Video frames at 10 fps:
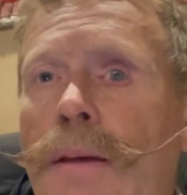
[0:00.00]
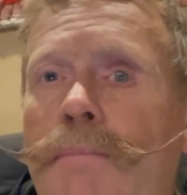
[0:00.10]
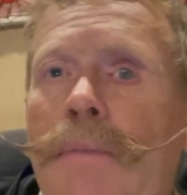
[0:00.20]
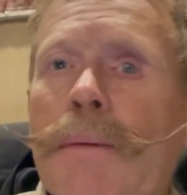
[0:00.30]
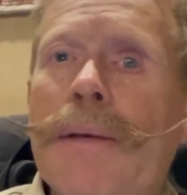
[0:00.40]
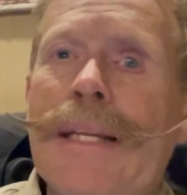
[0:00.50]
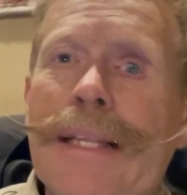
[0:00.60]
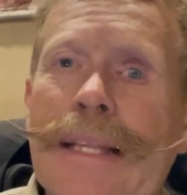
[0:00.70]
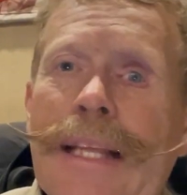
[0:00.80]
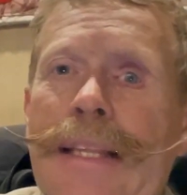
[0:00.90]
maybe
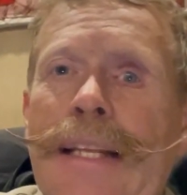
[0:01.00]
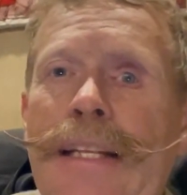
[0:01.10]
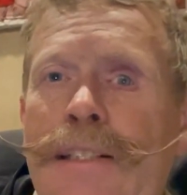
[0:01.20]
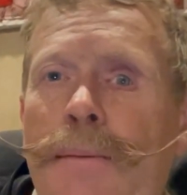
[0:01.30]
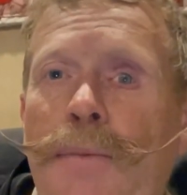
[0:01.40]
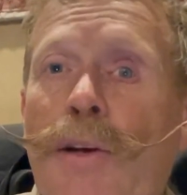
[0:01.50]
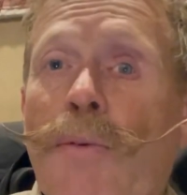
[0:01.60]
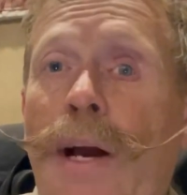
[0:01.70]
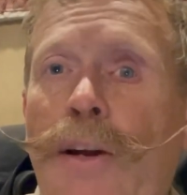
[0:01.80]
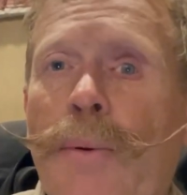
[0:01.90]
didn't think they did something
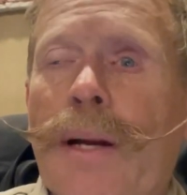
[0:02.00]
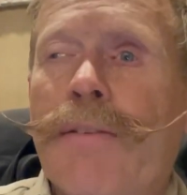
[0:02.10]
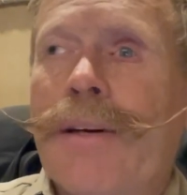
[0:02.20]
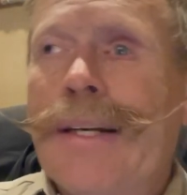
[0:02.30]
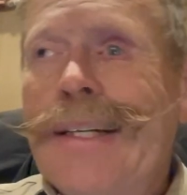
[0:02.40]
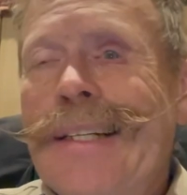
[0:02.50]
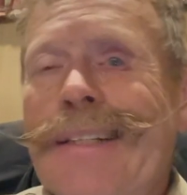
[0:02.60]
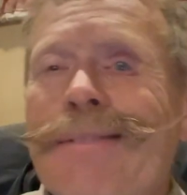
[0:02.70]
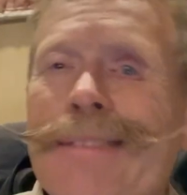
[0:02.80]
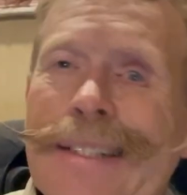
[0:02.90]
right or whatever,
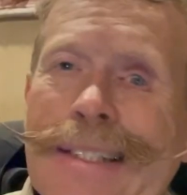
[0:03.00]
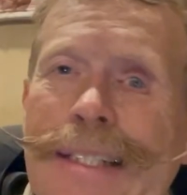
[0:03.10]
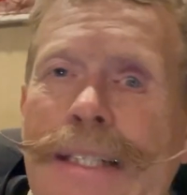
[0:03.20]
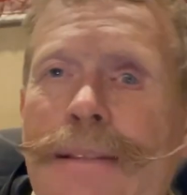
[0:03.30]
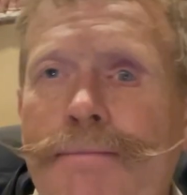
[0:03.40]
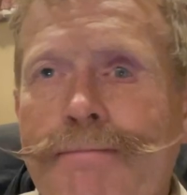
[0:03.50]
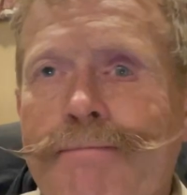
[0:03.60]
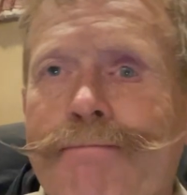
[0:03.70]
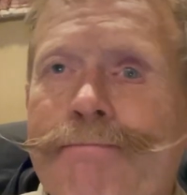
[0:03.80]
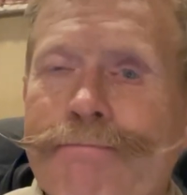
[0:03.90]
really
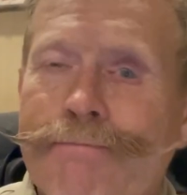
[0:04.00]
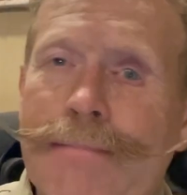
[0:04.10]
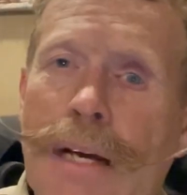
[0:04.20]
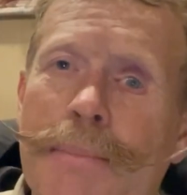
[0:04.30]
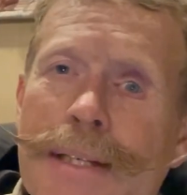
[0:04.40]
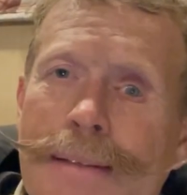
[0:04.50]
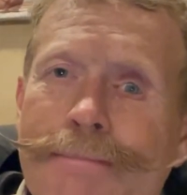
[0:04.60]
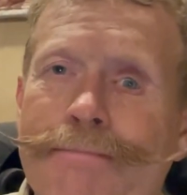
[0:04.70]
probably,